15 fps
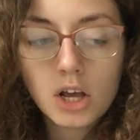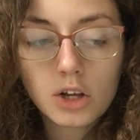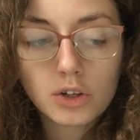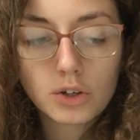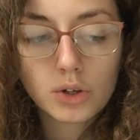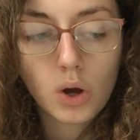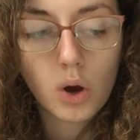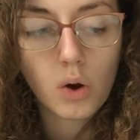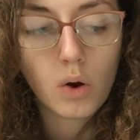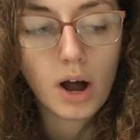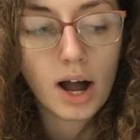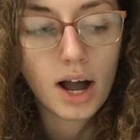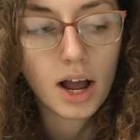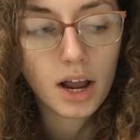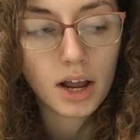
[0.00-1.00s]
So
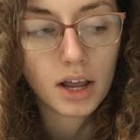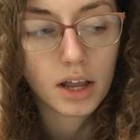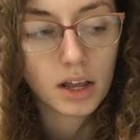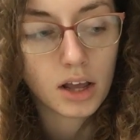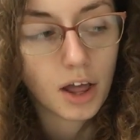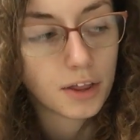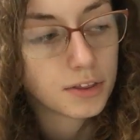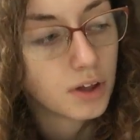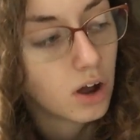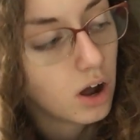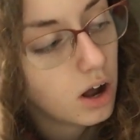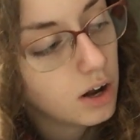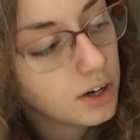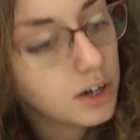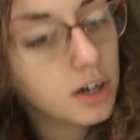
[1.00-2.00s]
I got the
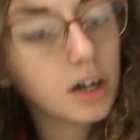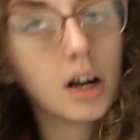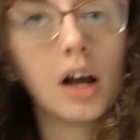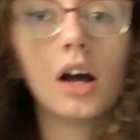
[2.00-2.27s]
honor